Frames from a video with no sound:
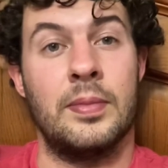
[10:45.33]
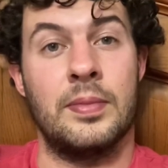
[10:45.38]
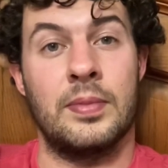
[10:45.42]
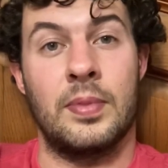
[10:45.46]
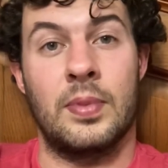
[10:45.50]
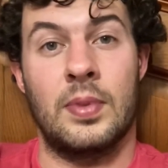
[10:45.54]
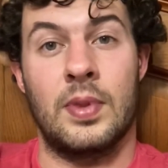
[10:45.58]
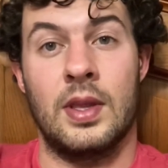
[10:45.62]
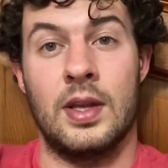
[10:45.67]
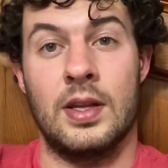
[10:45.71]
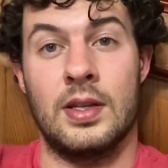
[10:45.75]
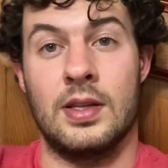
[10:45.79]

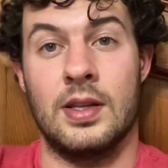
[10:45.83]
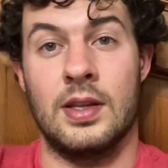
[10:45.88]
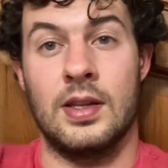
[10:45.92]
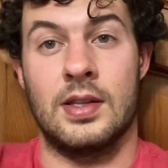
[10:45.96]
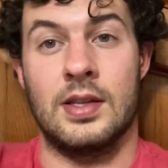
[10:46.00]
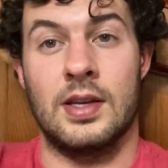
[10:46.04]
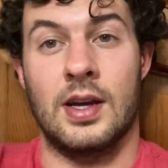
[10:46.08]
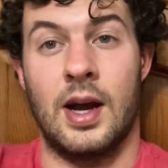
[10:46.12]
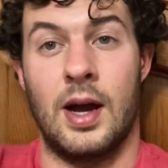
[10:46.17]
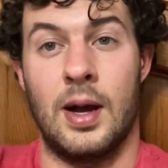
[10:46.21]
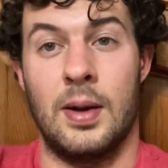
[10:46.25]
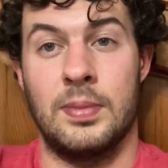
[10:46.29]
Get to the
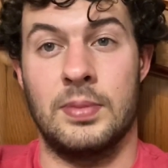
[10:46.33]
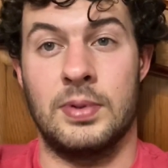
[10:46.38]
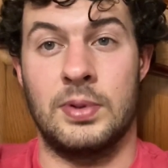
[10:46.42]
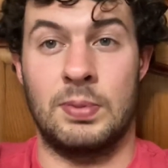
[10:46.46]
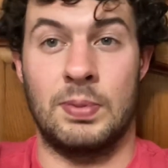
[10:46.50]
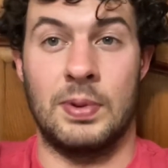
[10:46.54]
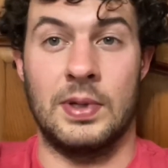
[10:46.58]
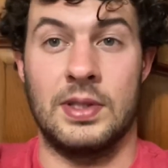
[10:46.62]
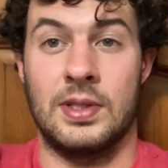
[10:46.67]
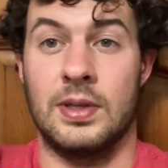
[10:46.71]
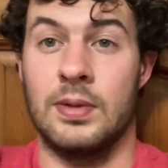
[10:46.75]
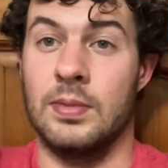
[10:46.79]
top,
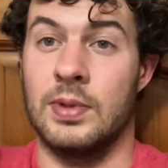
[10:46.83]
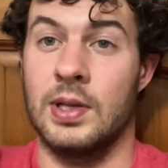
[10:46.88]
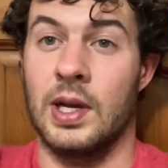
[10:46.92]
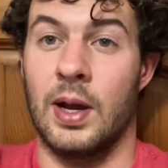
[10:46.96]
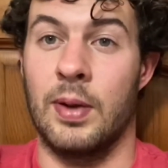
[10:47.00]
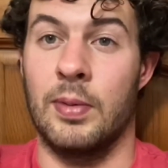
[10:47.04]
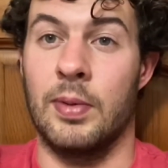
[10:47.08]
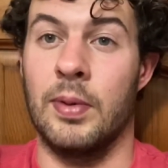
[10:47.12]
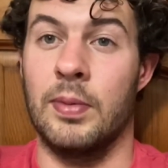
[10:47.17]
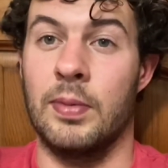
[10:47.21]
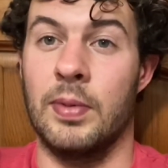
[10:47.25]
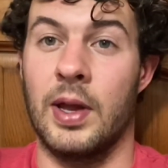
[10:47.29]
spend some
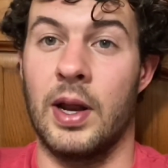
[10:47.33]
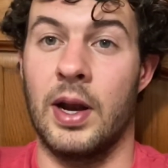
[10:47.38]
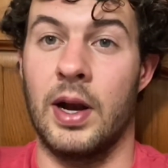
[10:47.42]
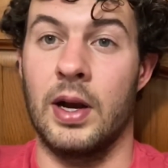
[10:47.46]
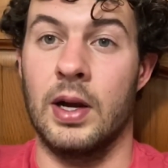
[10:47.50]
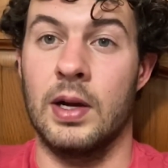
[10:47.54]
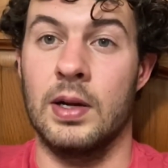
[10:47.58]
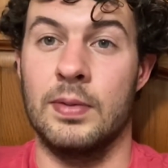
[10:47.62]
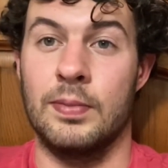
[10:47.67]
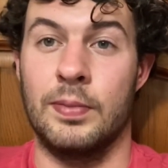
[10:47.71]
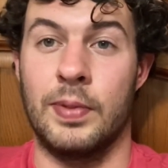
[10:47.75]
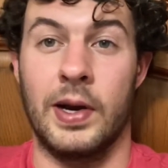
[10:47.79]
time up
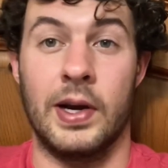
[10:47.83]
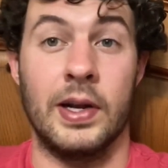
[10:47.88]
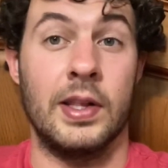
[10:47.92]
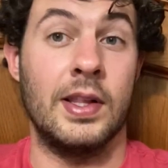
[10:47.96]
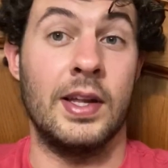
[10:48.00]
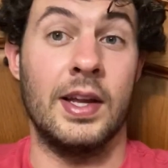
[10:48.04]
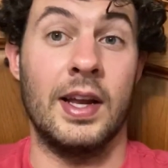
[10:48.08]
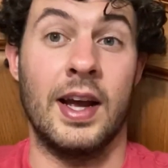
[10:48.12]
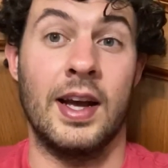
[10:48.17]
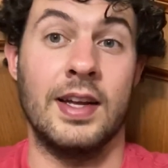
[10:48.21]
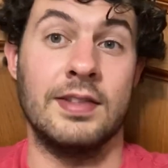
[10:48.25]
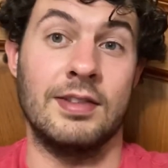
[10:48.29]
there.
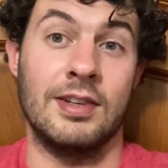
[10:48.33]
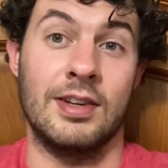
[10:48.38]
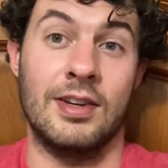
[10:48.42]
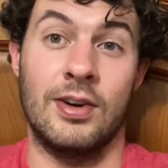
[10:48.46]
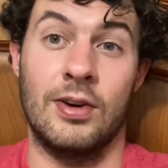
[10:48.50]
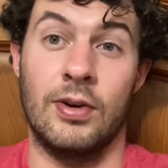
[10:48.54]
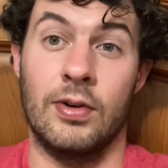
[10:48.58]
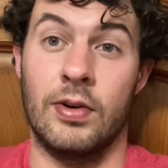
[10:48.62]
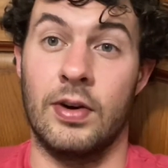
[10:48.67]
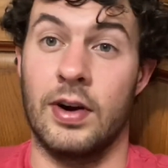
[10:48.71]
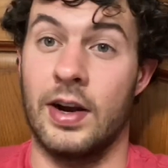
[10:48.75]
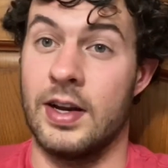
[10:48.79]
Apparently it has a
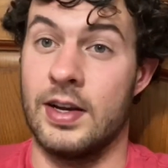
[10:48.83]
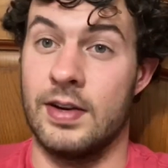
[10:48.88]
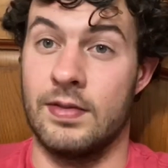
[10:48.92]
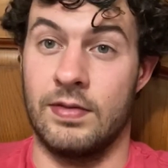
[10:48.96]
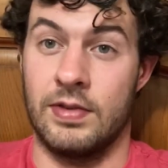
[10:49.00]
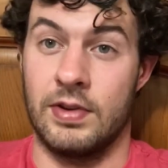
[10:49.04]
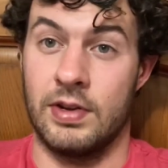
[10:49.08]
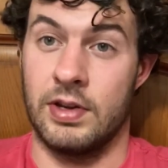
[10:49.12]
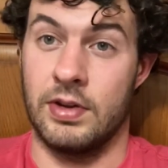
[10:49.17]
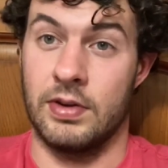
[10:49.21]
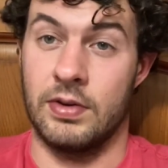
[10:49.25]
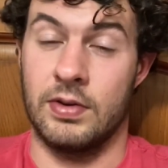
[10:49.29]
great
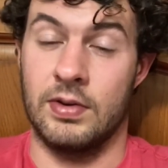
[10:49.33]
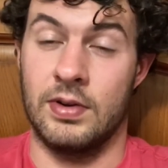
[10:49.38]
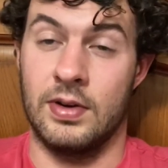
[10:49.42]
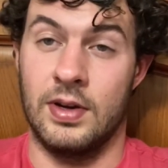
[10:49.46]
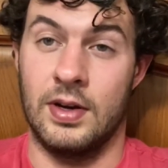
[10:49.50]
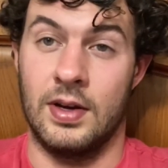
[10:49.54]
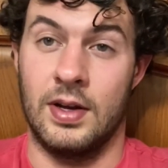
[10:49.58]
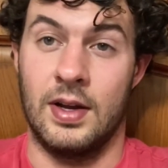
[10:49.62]
view.